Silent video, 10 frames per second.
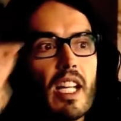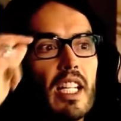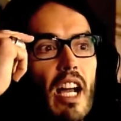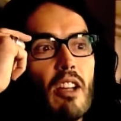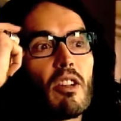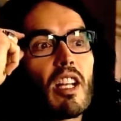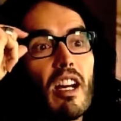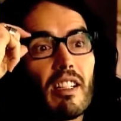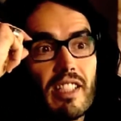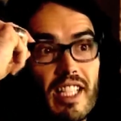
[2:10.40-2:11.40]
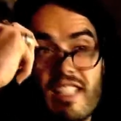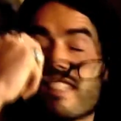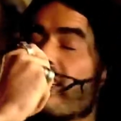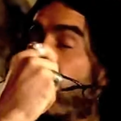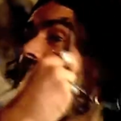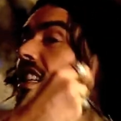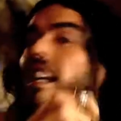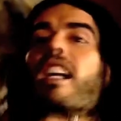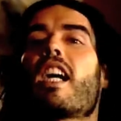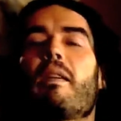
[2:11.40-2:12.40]
Now, your glasses
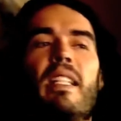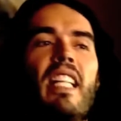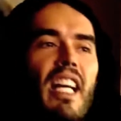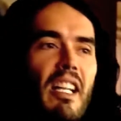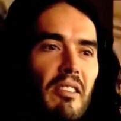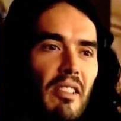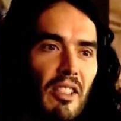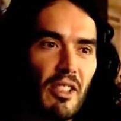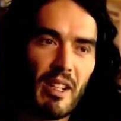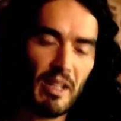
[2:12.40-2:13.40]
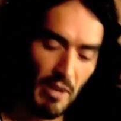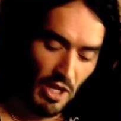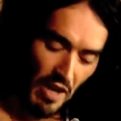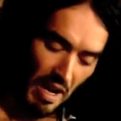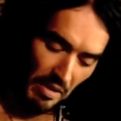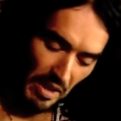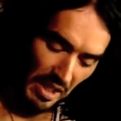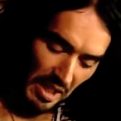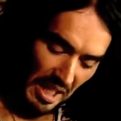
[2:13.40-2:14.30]
are going down, not only my trousers, no.